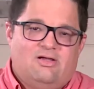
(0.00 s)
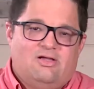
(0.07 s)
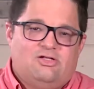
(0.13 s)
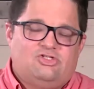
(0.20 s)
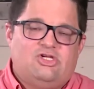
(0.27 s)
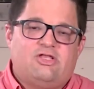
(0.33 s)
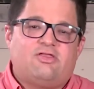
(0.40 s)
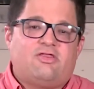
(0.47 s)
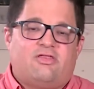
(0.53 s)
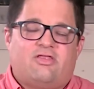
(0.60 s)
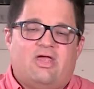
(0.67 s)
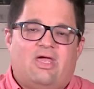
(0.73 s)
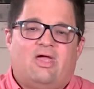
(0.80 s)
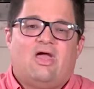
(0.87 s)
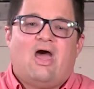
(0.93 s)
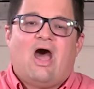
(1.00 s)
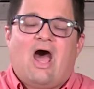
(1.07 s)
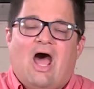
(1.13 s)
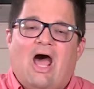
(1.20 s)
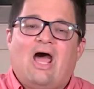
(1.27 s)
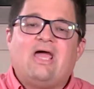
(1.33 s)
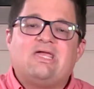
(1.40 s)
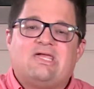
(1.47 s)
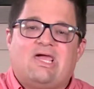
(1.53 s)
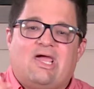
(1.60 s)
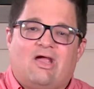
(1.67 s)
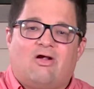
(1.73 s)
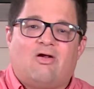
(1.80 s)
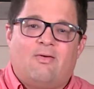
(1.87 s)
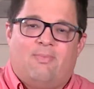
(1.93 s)
Jesus is saying, I
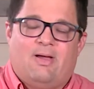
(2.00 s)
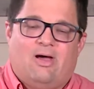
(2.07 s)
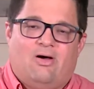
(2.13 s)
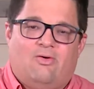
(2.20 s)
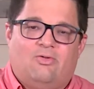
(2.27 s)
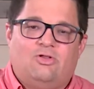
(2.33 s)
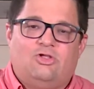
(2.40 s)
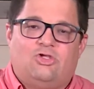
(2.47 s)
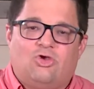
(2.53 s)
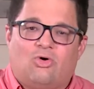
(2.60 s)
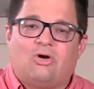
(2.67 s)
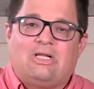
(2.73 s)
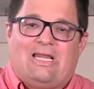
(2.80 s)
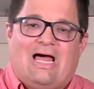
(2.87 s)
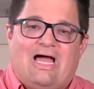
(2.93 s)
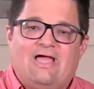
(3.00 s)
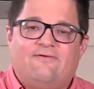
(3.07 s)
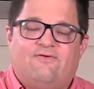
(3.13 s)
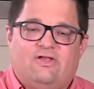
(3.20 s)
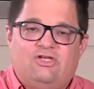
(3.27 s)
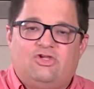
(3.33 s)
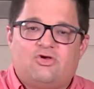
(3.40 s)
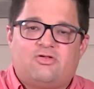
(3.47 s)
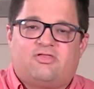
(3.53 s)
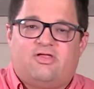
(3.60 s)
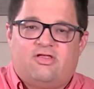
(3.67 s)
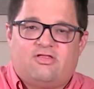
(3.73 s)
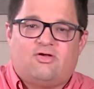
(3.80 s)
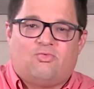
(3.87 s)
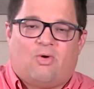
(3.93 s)
care about your life and your
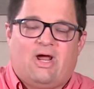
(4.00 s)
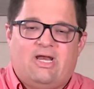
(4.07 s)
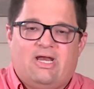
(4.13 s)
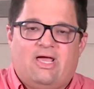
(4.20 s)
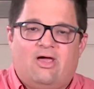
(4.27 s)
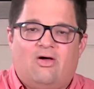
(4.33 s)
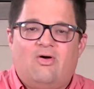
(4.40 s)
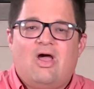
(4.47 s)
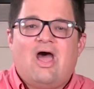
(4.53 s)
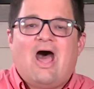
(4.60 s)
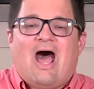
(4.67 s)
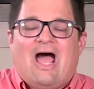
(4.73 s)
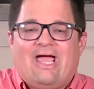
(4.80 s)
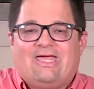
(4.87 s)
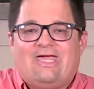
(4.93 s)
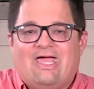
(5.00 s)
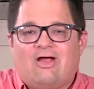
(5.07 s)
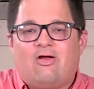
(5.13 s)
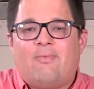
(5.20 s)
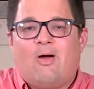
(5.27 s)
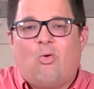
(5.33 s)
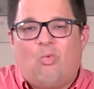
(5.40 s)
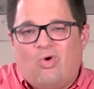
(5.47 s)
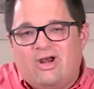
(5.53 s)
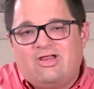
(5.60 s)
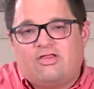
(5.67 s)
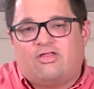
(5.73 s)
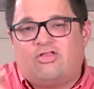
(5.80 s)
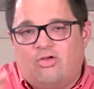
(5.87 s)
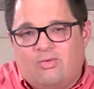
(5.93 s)
season right now. I care about what
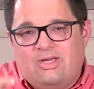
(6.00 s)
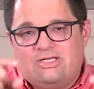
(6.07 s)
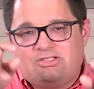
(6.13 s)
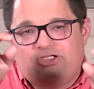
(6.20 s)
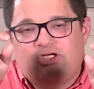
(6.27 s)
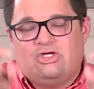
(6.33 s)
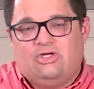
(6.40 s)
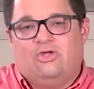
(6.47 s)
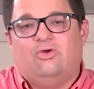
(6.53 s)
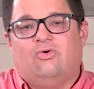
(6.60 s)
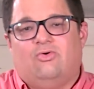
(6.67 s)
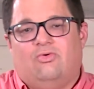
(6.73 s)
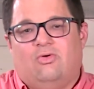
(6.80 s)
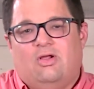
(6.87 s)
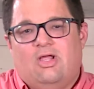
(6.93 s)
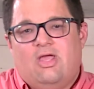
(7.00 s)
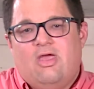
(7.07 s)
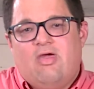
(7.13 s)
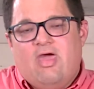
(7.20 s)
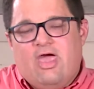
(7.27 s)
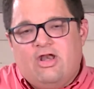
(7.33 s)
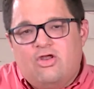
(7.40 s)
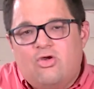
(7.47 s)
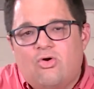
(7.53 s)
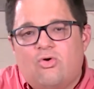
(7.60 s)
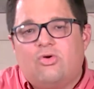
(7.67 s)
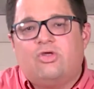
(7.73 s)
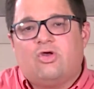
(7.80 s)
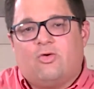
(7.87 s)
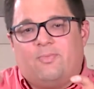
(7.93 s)
it's doing to you and who
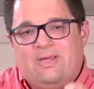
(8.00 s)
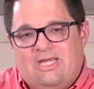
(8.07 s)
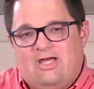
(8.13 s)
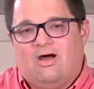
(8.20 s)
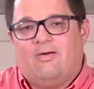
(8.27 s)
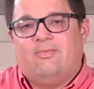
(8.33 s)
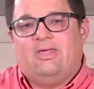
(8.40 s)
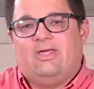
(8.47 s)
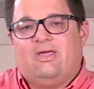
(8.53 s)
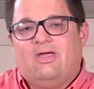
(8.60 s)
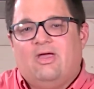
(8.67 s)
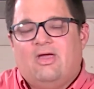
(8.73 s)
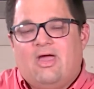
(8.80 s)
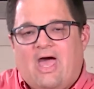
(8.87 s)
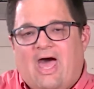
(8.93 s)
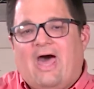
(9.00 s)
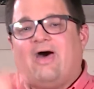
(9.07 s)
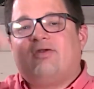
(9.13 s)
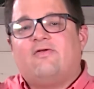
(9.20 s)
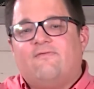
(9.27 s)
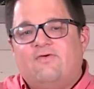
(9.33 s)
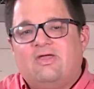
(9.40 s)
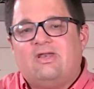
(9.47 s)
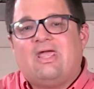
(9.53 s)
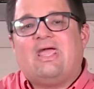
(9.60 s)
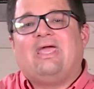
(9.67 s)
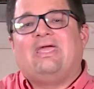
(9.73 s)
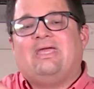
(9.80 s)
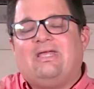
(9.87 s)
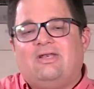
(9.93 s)
you're becoming out of it
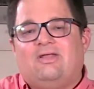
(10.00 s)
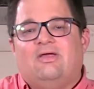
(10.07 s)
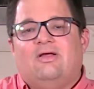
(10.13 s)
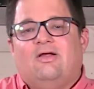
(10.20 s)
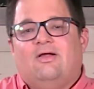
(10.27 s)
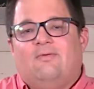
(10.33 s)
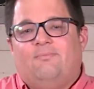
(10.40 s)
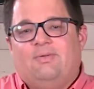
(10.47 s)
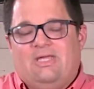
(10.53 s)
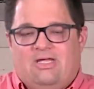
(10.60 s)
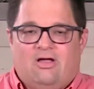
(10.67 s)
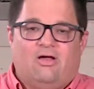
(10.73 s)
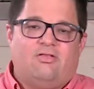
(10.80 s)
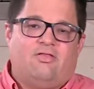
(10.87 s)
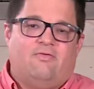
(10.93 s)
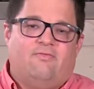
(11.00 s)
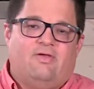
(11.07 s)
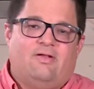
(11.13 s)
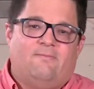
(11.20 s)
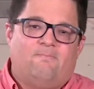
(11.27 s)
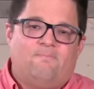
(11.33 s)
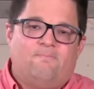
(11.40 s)
and because of it.